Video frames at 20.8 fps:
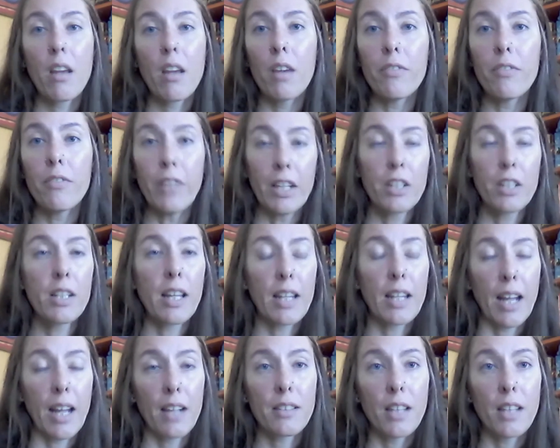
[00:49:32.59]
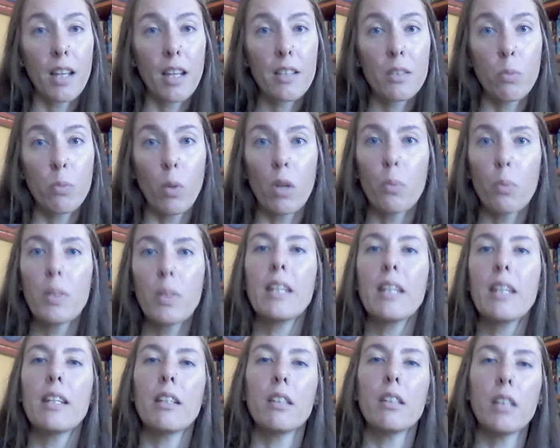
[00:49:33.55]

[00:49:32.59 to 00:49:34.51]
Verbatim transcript: of internet access where we can